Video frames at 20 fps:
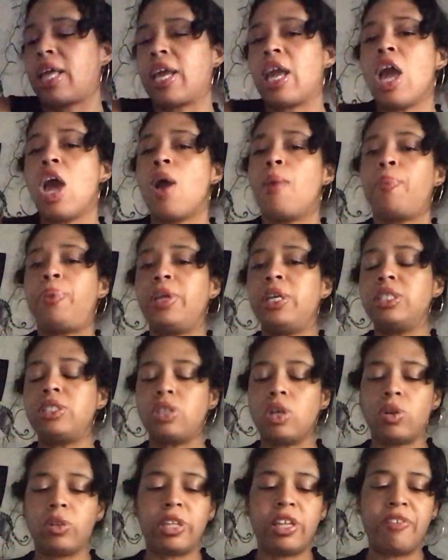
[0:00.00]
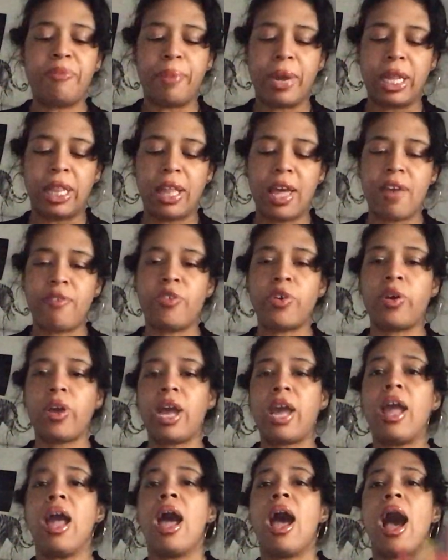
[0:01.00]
like, please don't leave my life. Okay,